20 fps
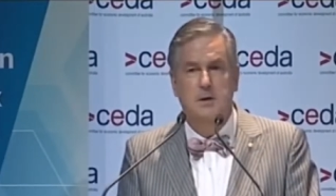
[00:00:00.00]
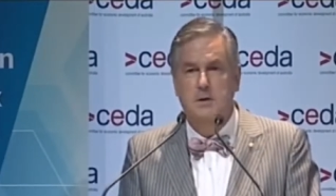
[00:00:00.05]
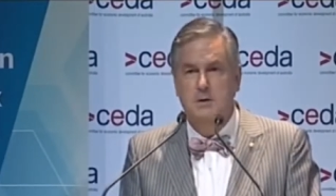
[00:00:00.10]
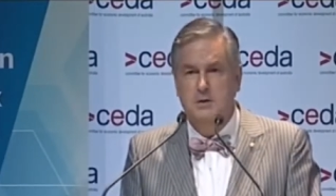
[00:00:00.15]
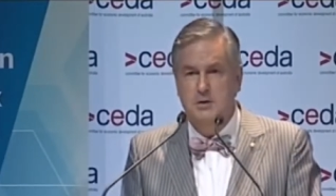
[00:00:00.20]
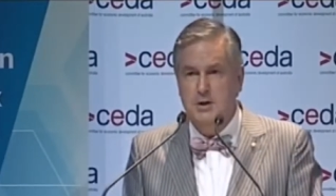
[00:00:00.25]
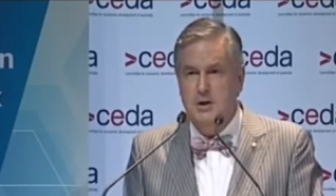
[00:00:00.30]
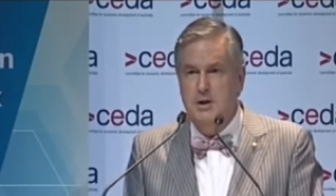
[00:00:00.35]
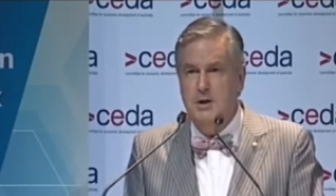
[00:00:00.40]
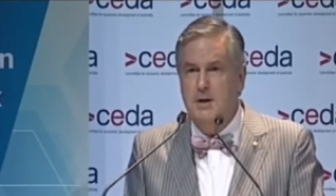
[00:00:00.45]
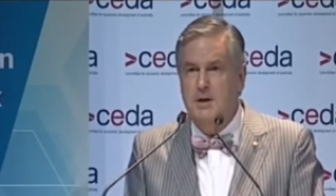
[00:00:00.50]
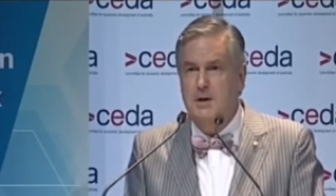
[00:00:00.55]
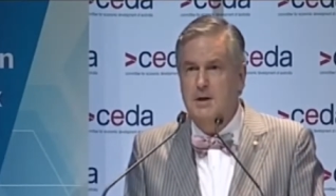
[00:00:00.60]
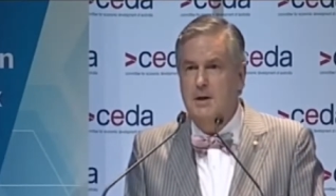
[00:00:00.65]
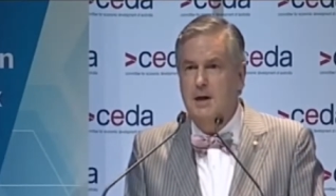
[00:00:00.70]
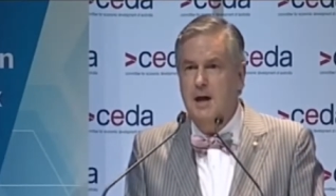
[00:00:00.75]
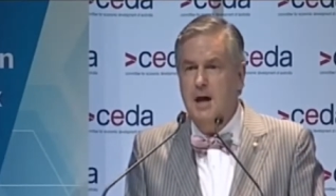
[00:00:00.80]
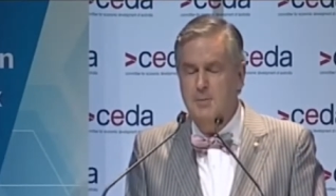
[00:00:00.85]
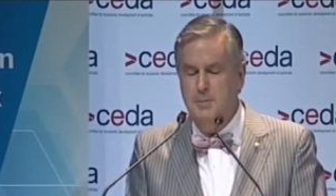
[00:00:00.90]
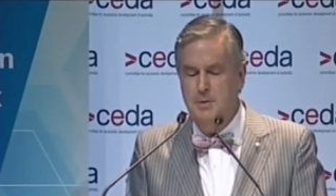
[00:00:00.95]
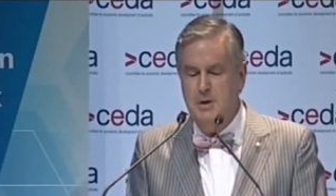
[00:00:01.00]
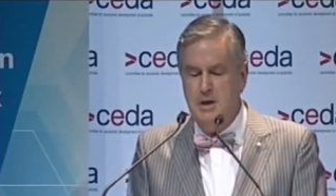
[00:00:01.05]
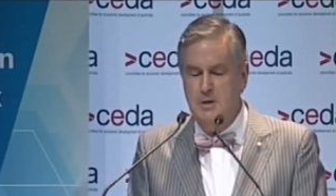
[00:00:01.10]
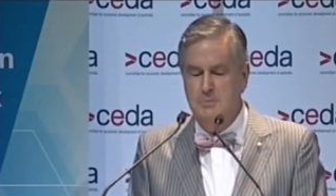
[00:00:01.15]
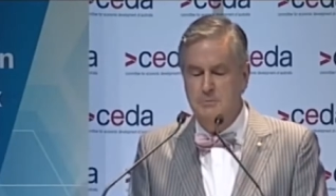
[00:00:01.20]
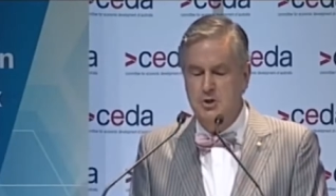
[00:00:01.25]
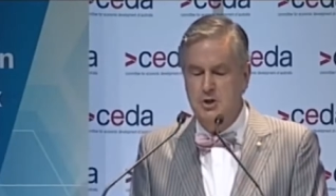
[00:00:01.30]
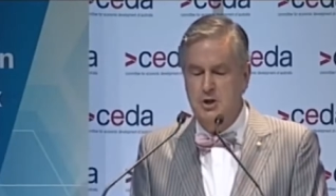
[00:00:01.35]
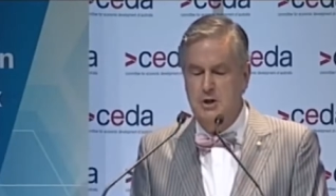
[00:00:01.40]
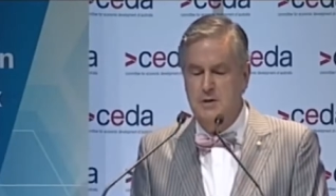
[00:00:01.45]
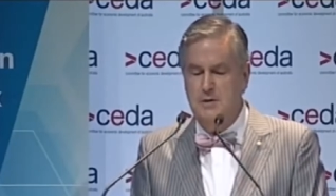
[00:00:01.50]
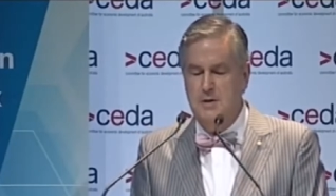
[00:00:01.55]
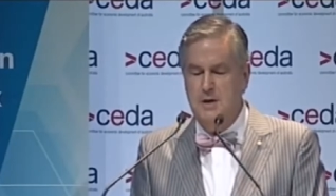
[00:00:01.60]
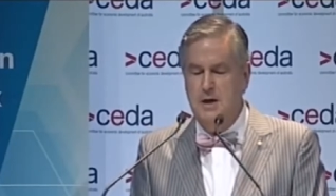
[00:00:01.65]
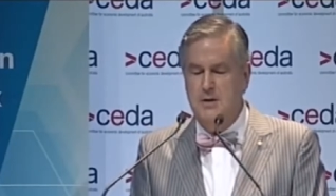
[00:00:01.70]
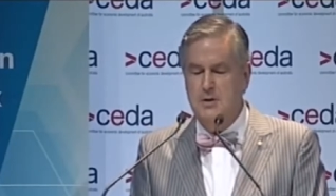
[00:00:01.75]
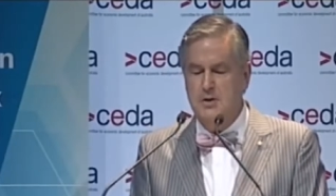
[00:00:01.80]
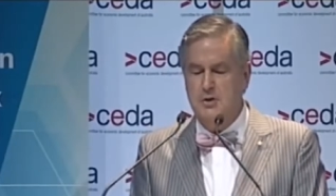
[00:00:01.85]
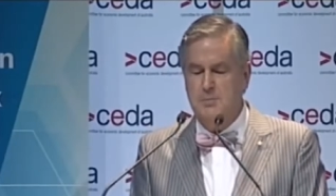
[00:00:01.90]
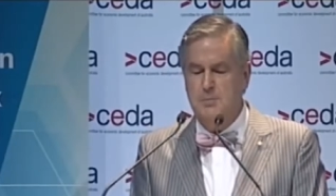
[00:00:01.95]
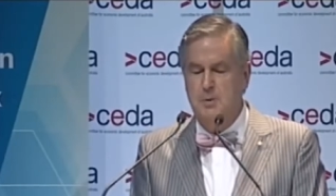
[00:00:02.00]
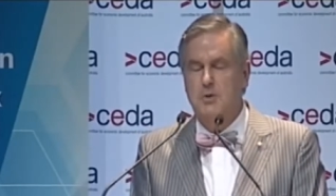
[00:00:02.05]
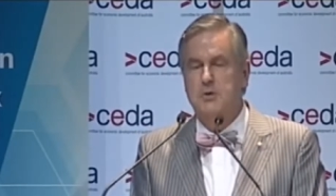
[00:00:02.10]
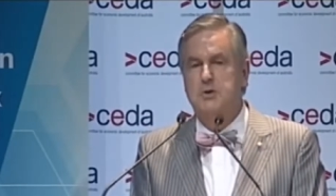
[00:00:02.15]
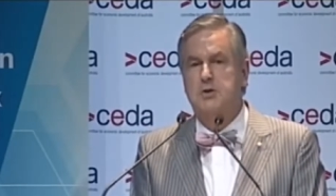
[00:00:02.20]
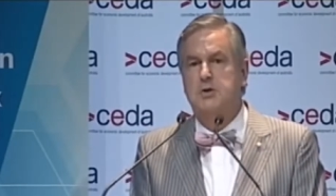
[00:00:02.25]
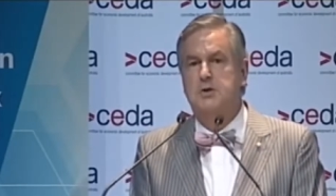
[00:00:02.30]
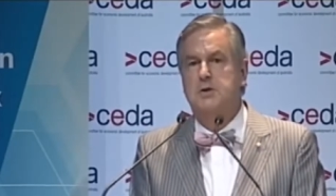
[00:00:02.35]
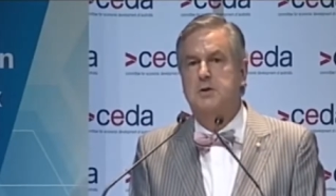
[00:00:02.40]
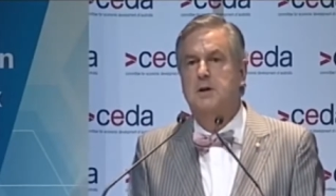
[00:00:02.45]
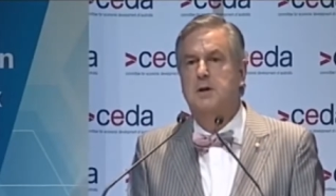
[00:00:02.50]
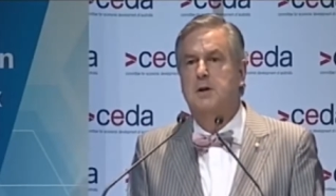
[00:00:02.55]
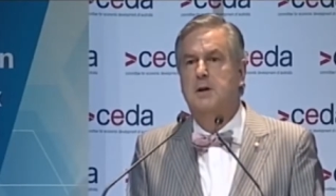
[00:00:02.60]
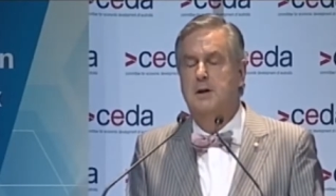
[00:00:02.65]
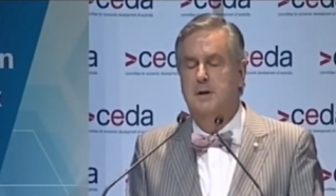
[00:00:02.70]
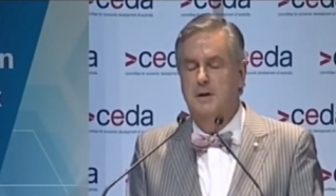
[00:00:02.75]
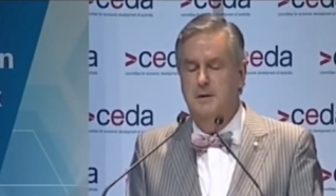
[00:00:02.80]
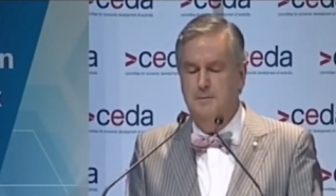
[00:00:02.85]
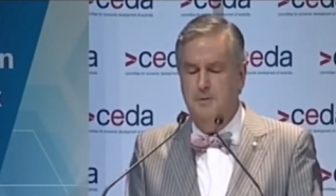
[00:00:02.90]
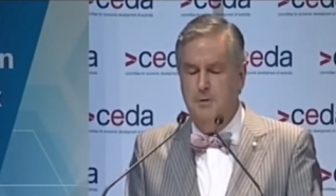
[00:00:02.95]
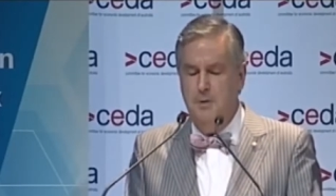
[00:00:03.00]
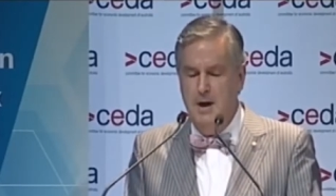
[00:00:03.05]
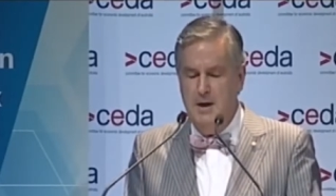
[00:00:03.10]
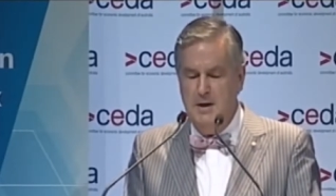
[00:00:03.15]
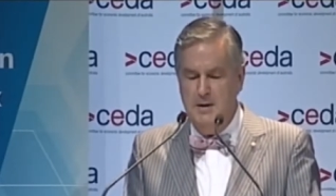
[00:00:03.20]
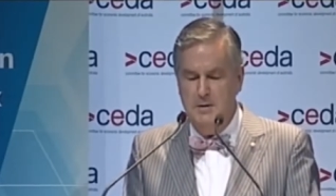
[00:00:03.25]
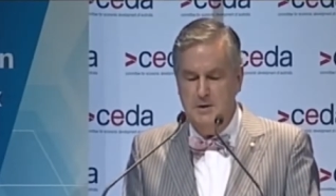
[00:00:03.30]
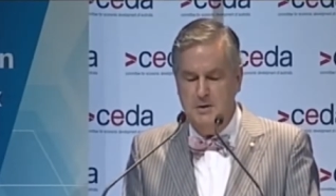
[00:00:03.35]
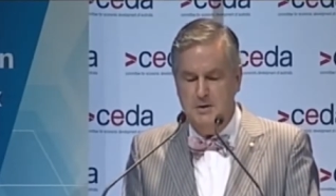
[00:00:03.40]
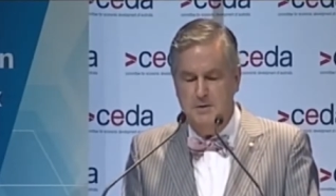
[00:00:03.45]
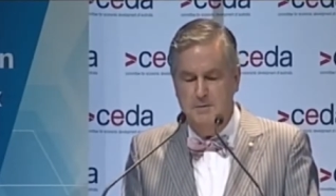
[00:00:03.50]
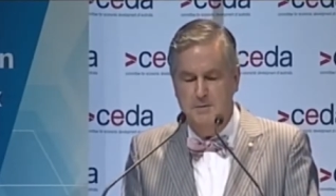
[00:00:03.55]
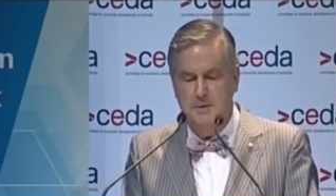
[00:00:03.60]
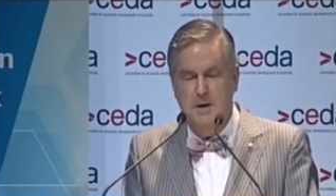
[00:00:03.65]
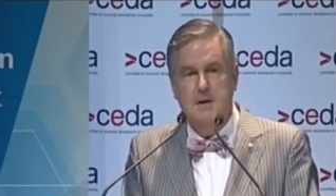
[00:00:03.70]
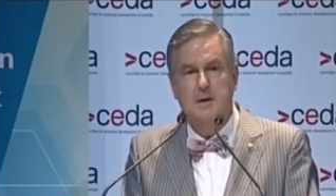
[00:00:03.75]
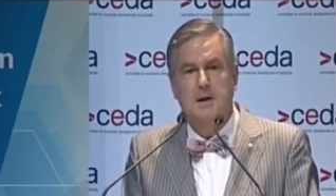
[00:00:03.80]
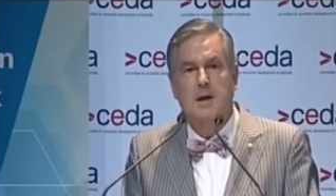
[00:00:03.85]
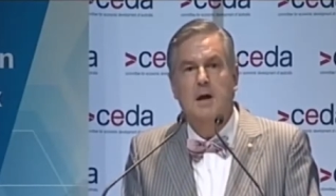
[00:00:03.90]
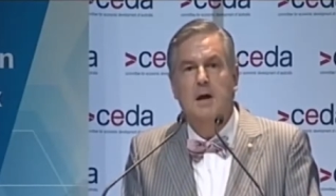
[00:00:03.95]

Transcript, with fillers: CEDA, KPMG and the other sponsors for running this event,